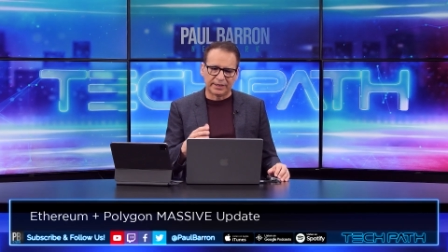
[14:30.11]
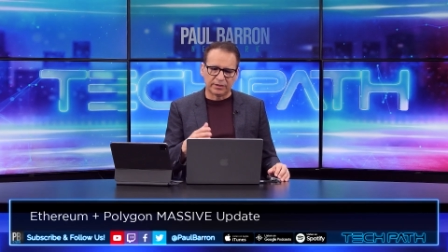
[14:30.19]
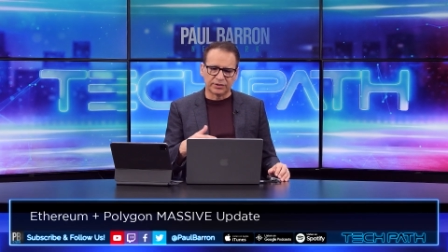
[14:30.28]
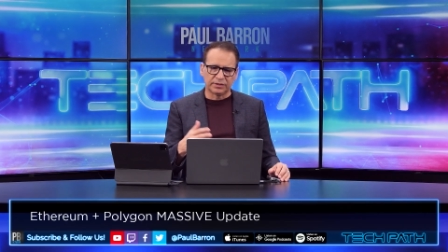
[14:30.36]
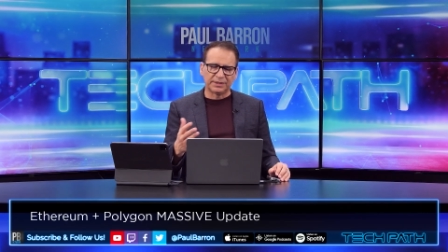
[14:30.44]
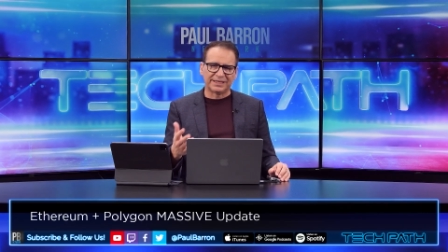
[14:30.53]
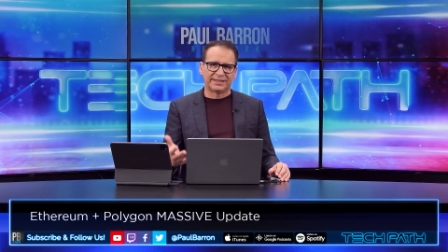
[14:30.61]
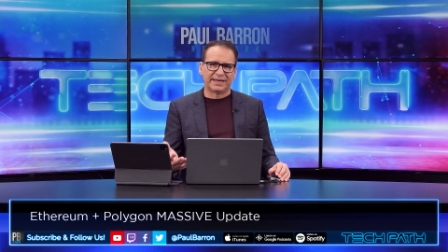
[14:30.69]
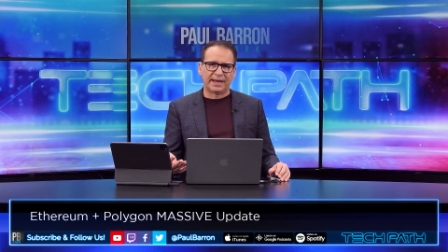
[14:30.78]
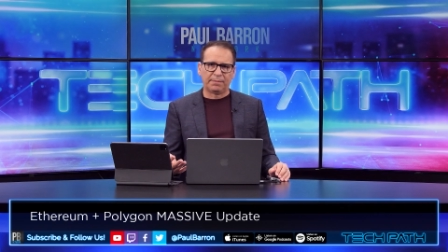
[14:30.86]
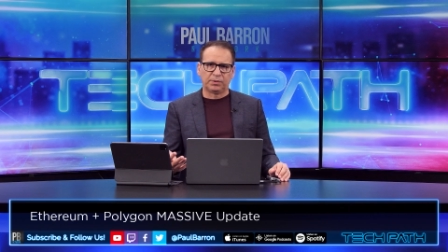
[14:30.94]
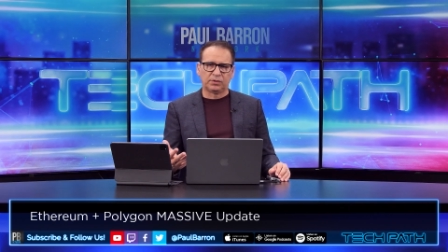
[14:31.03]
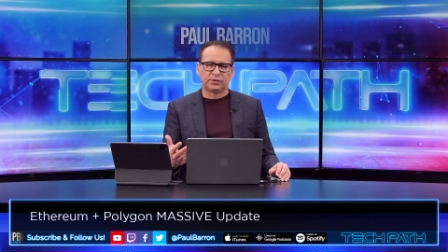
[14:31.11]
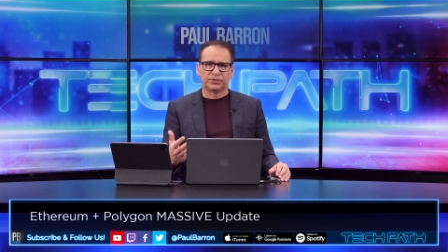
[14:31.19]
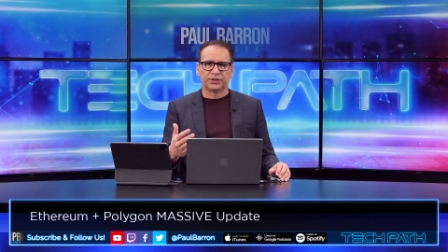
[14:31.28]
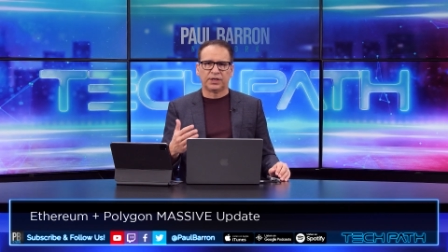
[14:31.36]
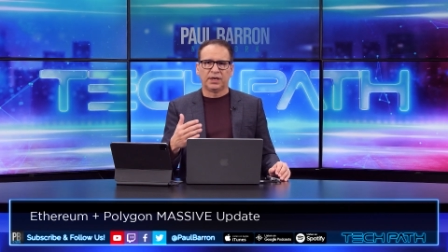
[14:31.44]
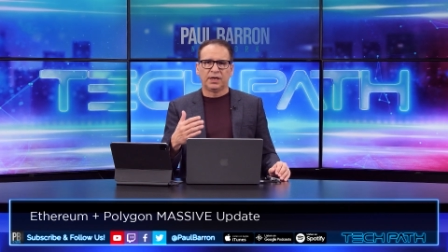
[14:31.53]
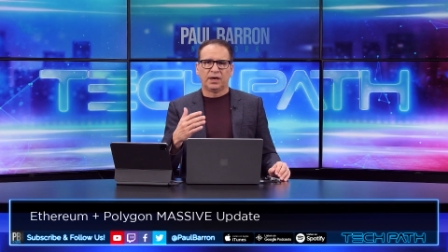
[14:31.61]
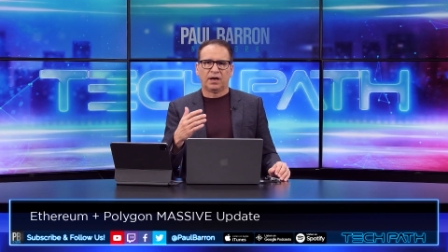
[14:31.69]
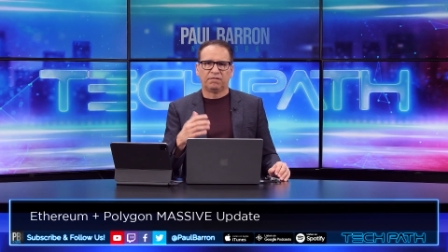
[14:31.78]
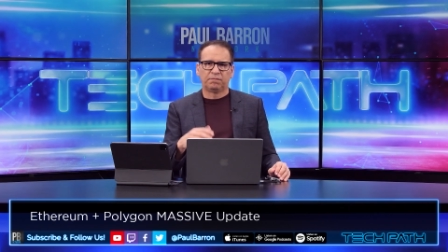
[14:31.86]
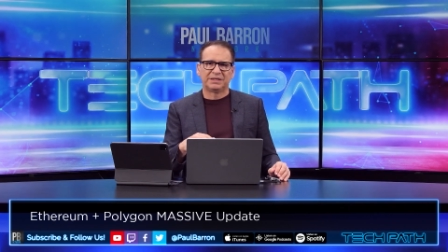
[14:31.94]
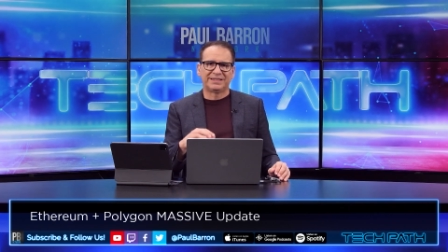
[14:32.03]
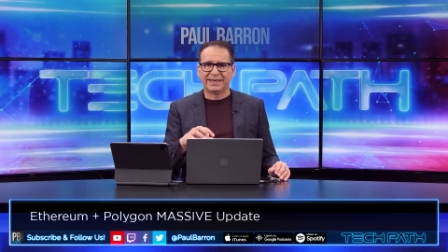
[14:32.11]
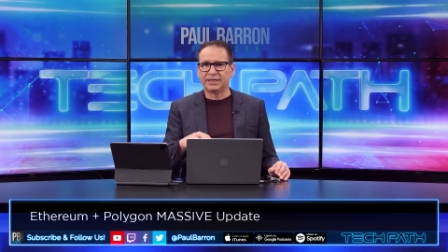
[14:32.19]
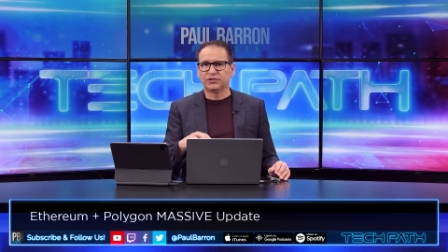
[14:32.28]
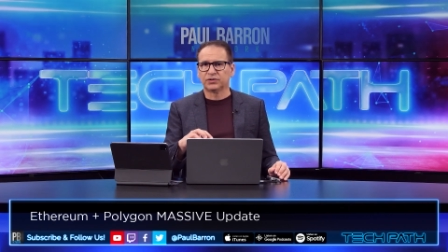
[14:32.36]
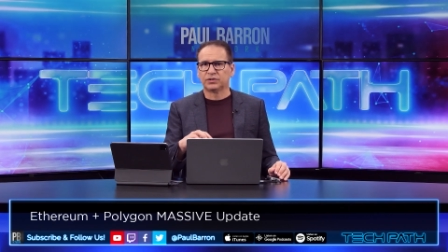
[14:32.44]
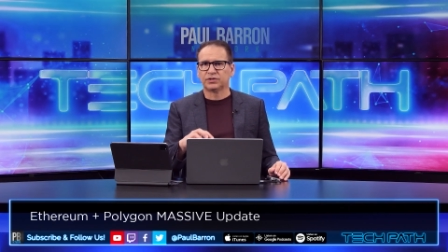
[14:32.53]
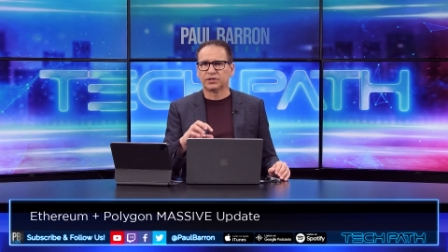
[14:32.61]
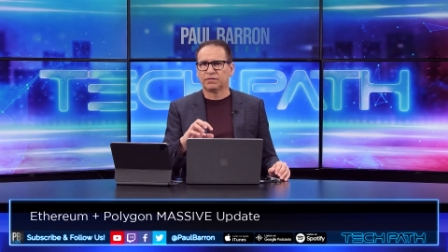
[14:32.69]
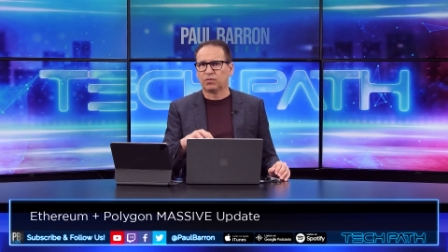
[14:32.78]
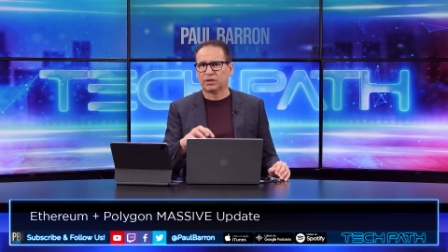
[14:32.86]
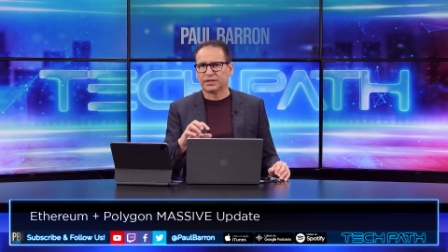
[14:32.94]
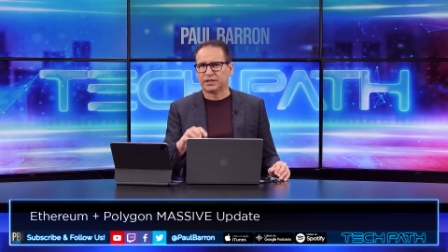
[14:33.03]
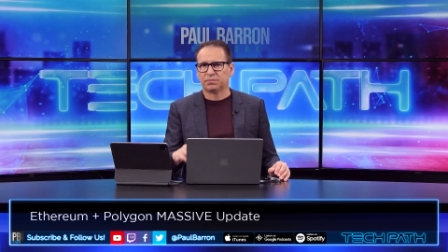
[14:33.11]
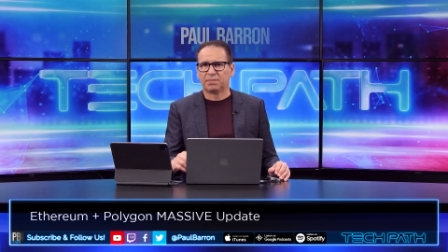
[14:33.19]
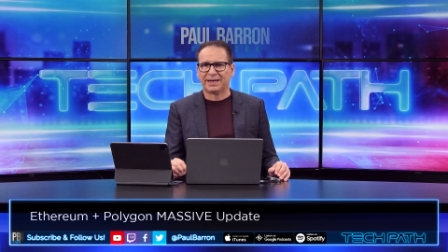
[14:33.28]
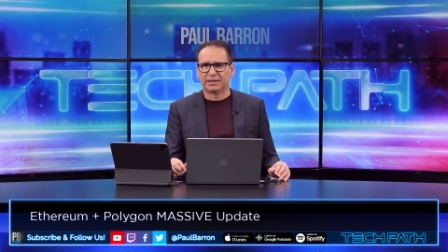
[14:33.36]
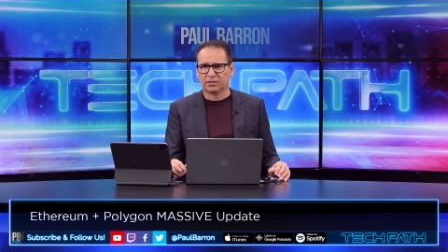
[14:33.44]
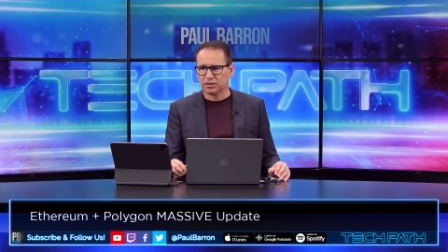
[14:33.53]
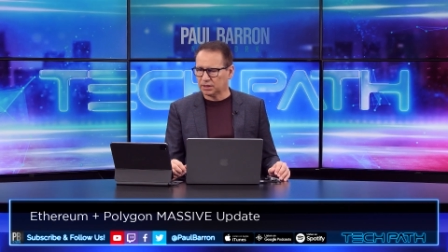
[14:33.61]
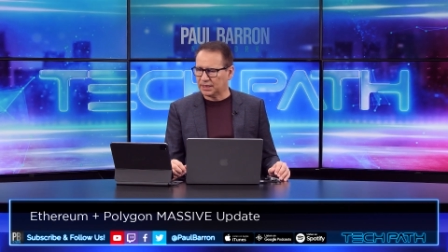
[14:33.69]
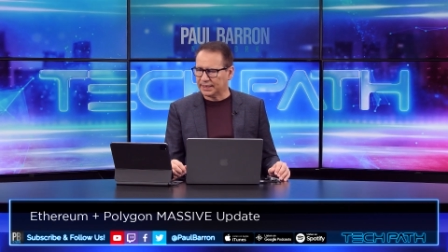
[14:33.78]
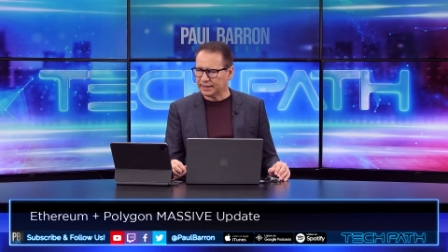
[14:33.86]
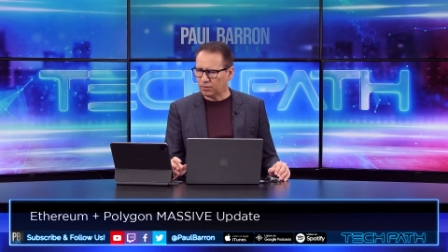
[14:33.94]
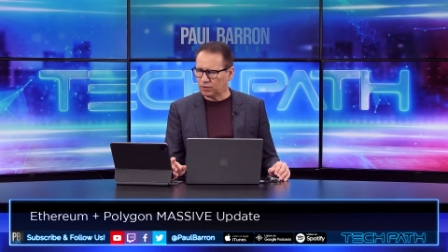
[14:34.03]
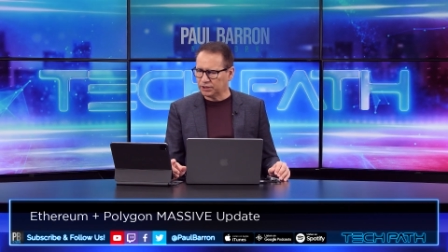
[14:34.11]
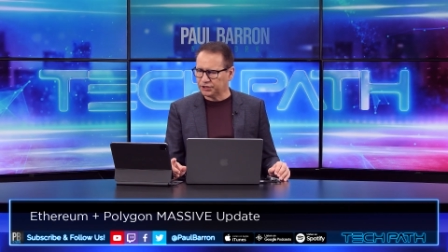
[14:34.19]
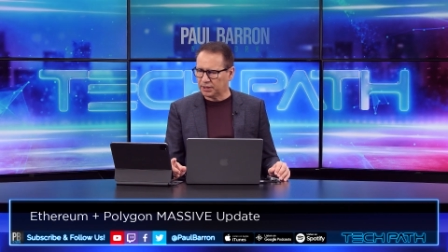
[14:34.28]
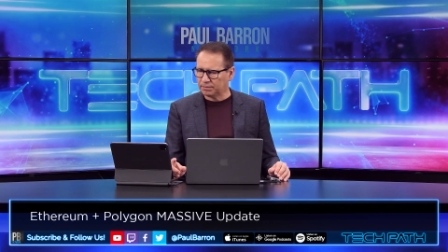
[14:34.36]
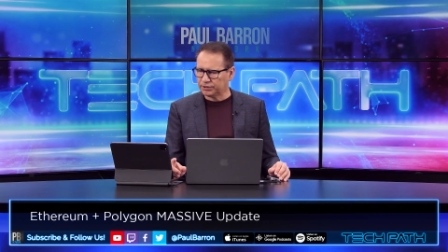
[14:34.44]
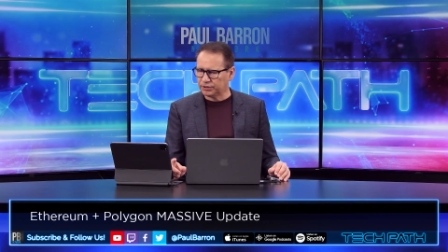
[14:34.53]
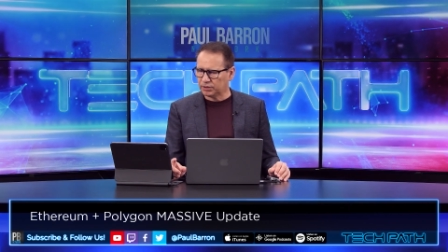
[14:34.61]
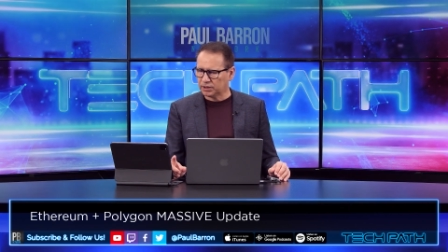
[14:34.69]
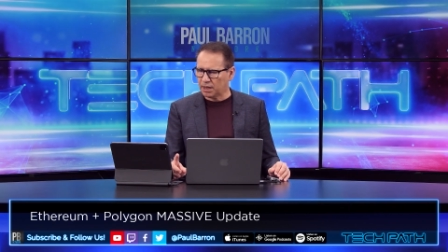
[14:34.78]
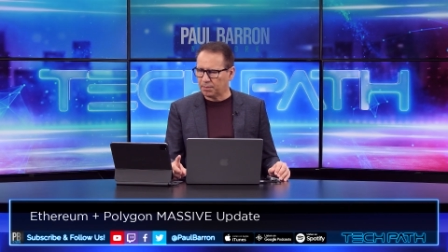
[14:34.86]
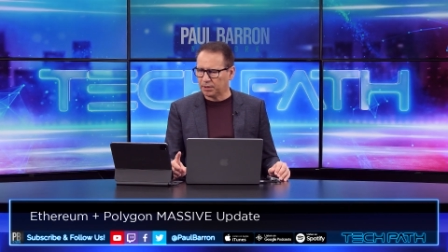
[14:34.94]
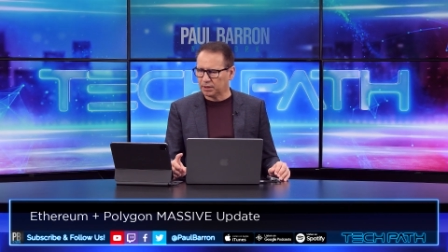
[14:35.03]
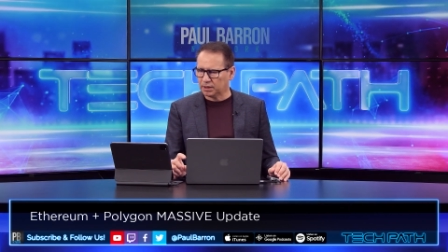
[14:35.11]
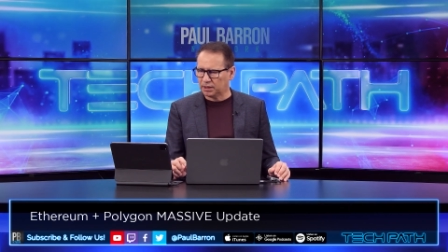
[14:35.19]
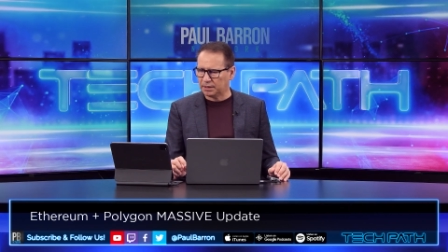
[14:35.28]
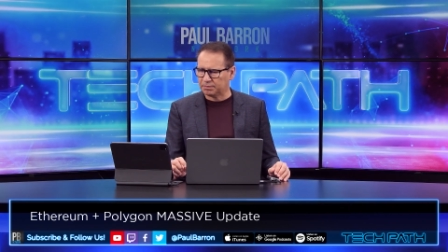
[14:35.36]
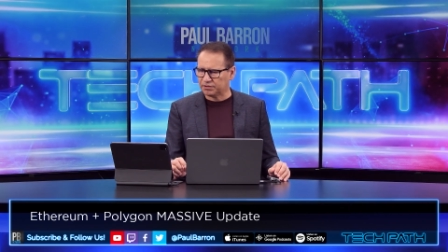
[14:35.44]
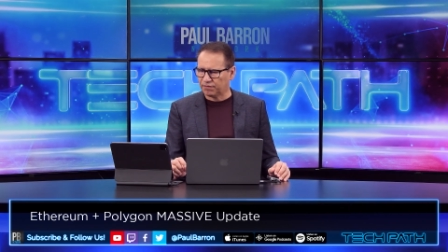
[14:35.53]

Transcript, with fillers: Here's some examples of potentials of what this might look like. I want to jump to a couple of clips